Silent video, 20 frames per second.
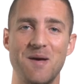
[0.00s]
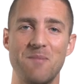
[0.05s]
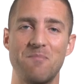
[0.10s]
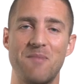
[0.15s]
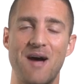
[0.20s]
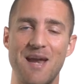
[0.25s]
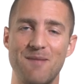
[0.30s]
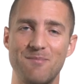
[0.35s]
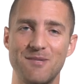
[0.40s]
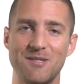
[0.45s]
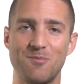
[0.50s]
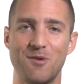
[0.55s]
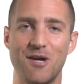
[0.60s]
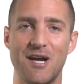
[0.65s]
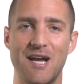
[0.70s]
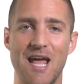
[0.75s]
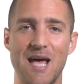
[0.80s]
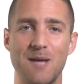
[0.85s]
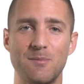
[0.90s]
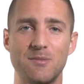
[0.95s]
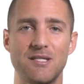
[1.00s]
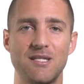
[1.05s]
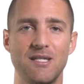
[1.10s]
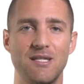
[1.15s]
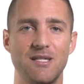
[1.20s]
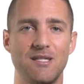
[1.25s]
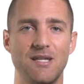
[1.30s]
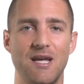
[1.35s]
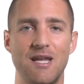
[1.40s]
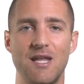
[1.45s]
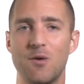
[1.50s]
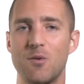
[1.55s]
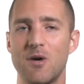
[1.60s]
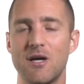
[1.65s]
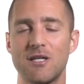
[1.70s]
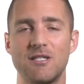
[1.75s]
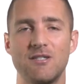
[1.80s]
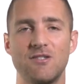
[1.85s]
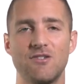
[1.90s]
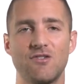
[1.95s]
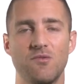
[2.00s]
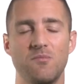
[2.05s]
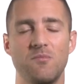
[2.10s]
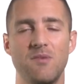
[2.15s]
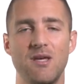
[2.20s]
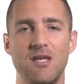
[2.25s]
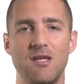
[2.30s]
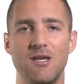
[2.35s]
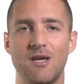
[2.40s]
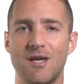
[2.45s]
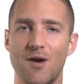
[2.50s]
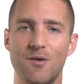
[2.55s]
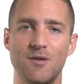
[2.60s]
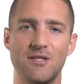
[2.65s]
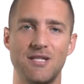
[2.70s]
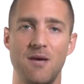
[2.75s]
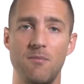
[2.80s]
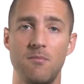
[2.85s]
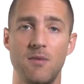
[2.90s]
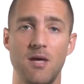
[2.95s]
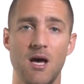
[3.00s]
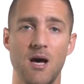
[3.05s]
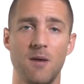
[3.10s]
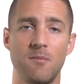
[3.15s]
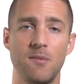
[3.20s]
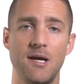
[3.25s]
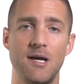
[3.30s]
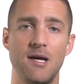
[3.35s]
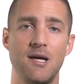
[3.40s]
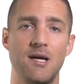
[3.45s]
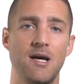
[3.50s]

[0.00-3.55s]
My name is Brandon Epstein. Any questions for me, you can always hit me up.